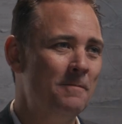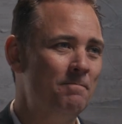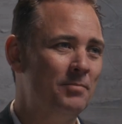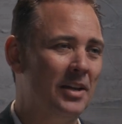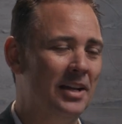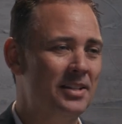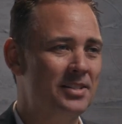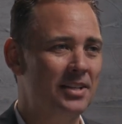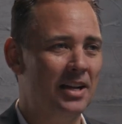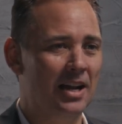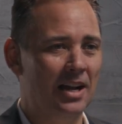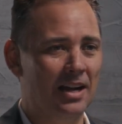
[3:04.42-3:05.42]

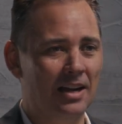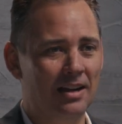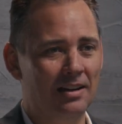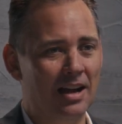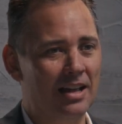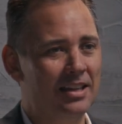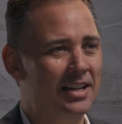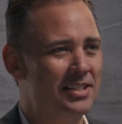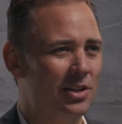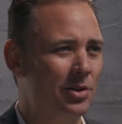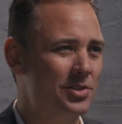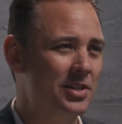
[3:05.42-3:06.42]
I think it's a
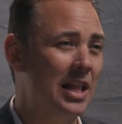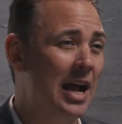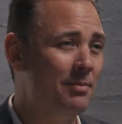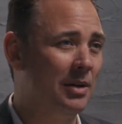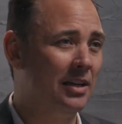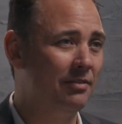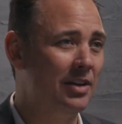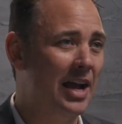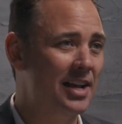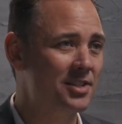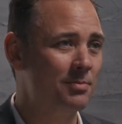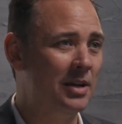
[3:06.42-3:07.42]
little slimy if you
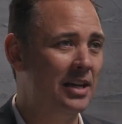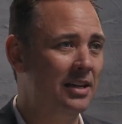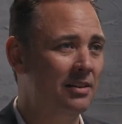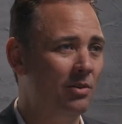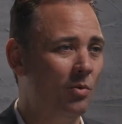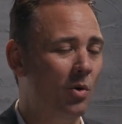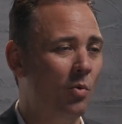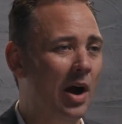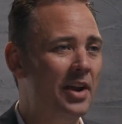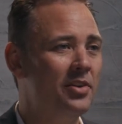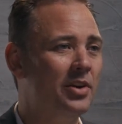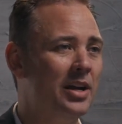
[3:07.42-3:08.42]
ask me. Well, why are
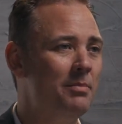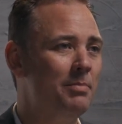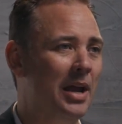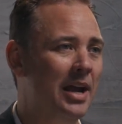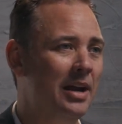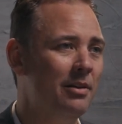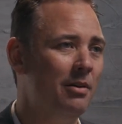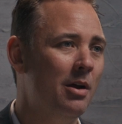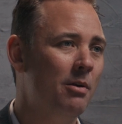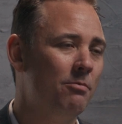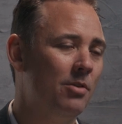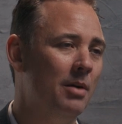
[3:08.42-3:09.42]
you getting paid
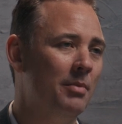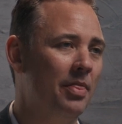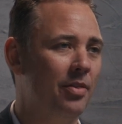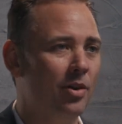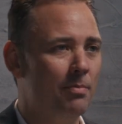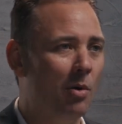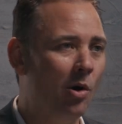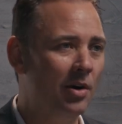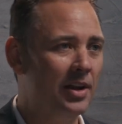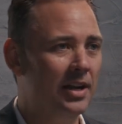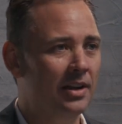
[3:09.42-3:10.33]
from a third party